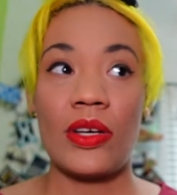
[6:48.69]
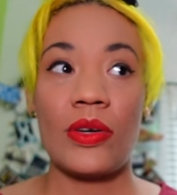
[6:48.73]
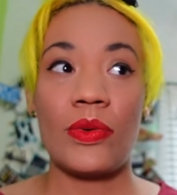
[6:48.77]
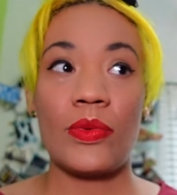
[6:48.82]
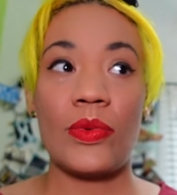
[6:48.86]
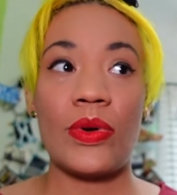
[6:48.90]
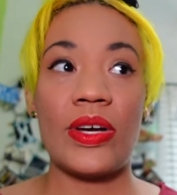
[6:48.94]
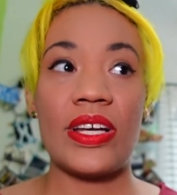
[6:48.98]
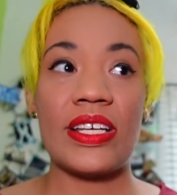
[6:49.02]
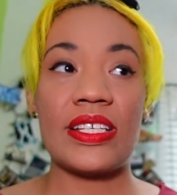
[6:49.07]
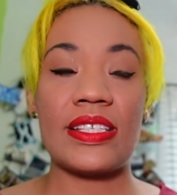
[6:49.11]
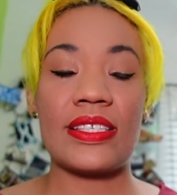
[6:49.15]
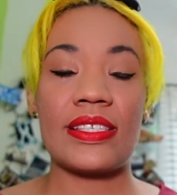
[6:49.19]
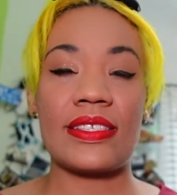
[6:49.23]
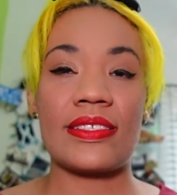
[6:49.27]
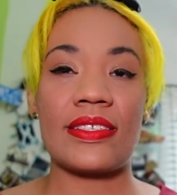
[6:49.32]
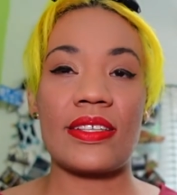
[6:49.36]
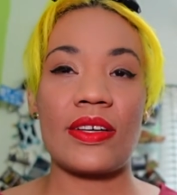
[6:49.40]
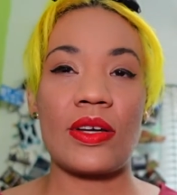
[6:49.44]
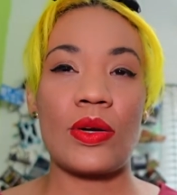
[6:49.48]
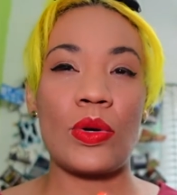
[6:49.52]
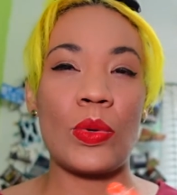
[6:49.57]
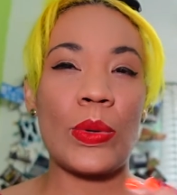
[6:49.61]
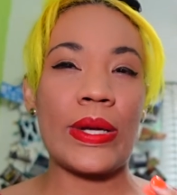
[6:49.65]
was
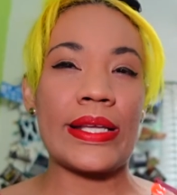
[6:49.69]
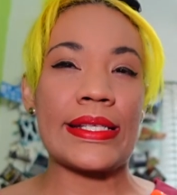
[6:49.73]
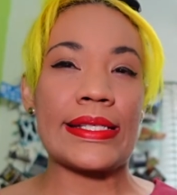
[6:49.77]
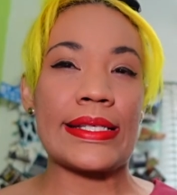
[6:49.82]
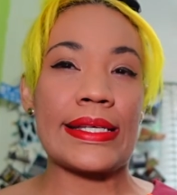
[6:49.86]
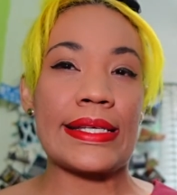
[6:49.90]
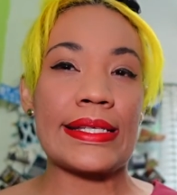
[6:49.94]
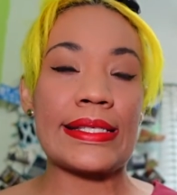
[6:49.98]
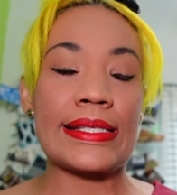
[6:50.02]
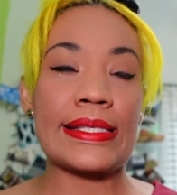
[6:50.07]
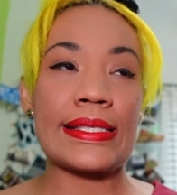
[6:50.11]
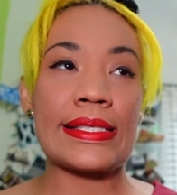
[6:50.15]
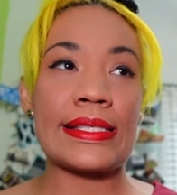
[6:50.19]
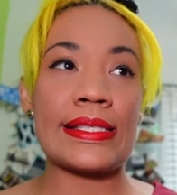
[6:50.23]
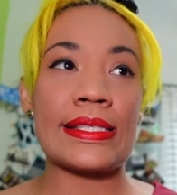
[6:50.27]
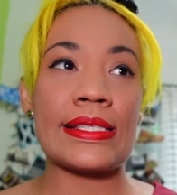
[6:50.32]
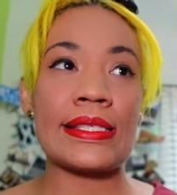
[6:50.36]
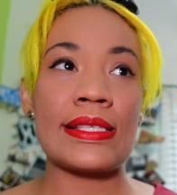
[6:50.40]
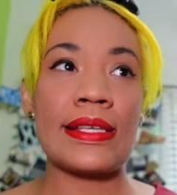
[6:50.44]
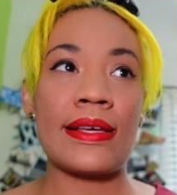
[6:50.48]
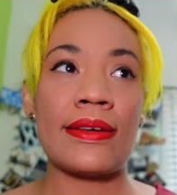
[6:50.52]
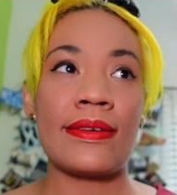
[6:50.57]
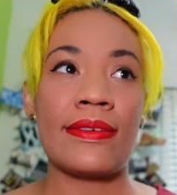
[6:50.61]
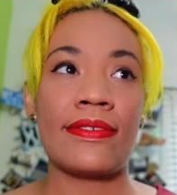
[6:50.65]

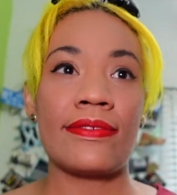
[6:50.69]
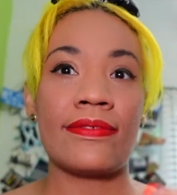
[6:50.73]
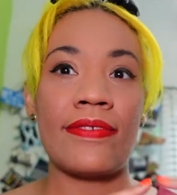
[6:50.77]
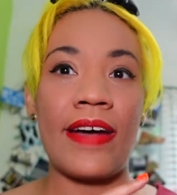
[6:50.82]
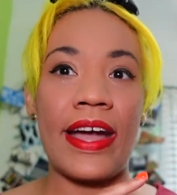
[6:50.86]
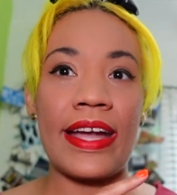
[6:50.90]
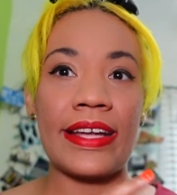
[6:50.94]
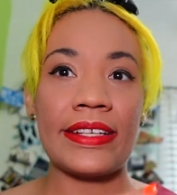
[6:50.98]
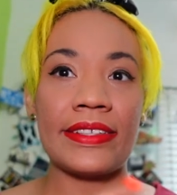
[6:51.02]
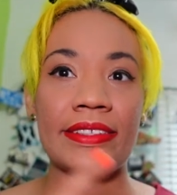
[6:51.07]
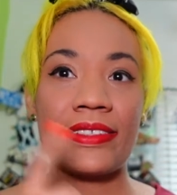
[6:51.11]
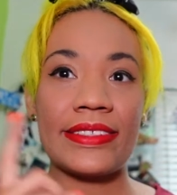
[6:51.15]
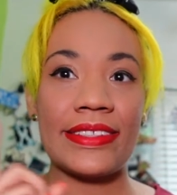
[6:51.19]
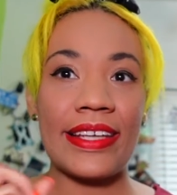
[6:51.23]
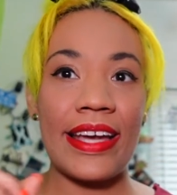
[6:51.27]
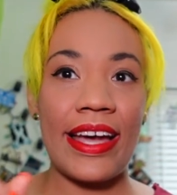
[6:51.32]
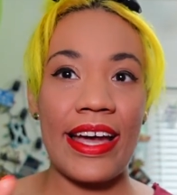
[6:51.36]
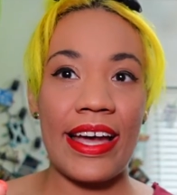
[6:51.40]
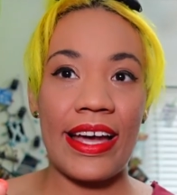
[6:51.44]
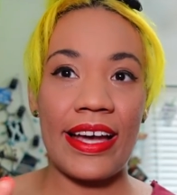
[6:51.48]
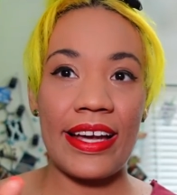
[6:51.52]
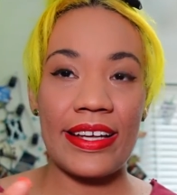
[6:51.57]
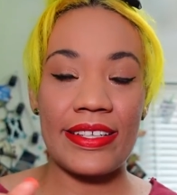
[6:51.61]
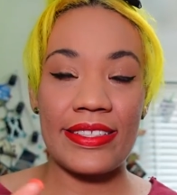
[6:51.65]
Gwendy's Final
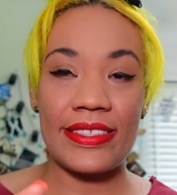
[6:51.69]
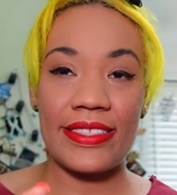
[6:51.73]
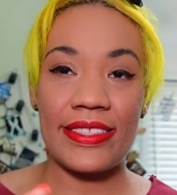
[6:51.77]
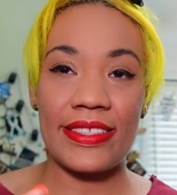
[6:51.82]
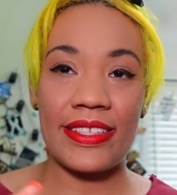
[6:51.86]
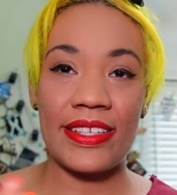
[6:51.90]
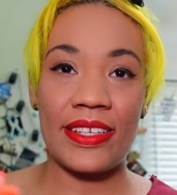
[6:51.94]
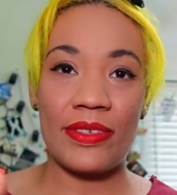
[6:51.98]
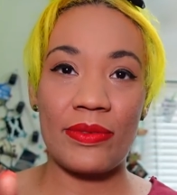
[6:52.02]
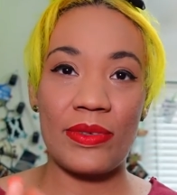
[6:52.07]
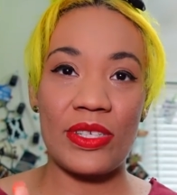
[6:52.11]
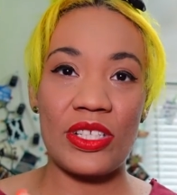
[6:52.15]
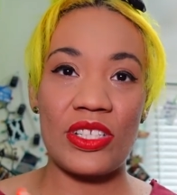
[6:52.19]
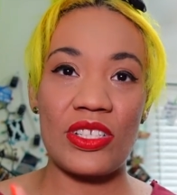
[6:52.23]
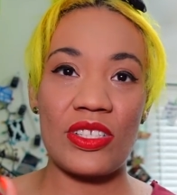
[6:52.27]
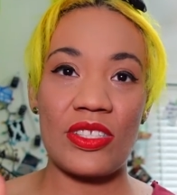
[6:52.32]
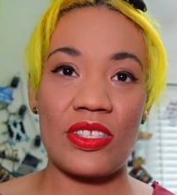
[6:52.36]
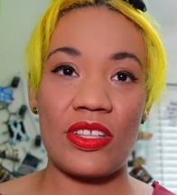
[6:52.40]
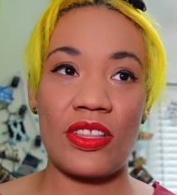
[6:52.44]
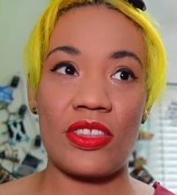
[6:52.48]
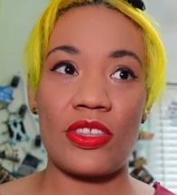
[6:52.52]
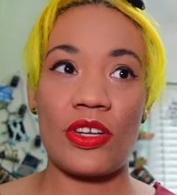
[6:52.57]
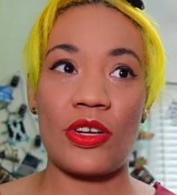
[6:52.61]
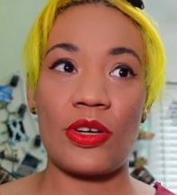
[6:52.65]
Task, which is
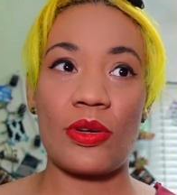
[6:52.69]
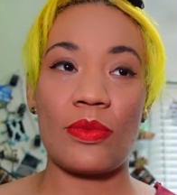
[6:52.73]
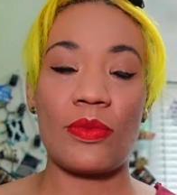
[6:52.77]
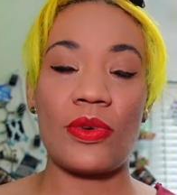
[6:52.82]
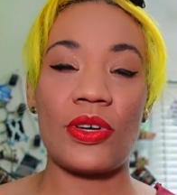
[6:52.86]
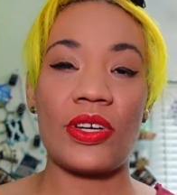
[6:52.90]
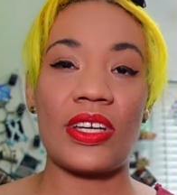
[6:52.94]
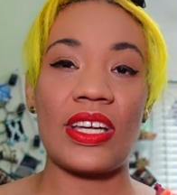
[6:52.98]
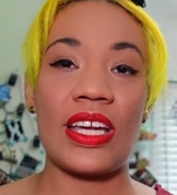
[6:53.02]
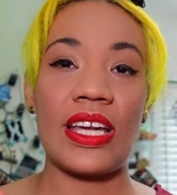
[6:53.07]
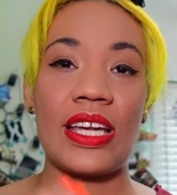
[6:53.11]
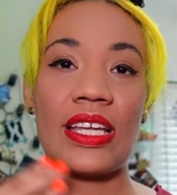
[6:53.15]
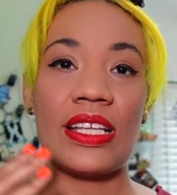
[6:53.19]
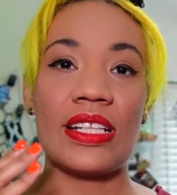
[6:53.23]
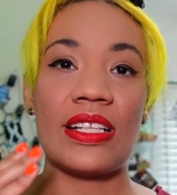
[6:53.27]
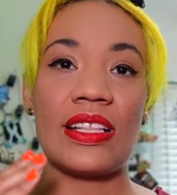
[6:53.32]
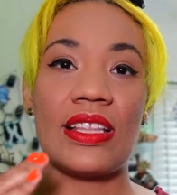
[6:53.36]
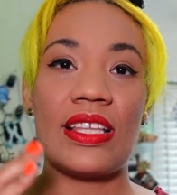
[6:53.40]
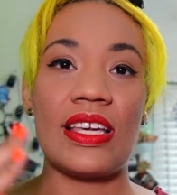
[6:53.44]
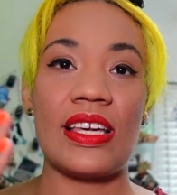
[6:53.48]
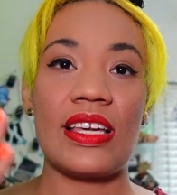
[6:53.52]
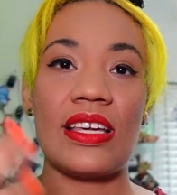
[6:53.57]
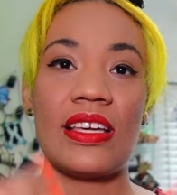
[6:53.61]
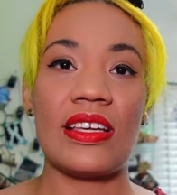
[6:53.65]
the third book in
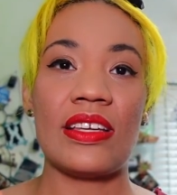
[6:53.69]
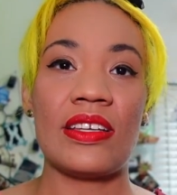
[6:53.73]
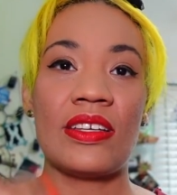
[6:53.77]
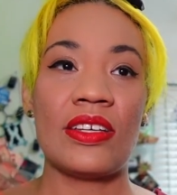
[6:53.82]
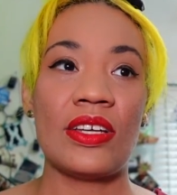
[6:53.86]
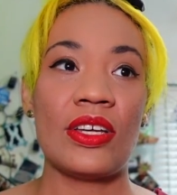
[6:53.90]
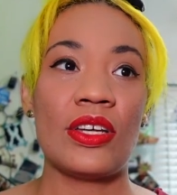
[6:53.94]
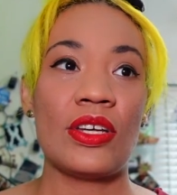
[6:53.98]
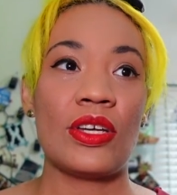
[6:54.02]
the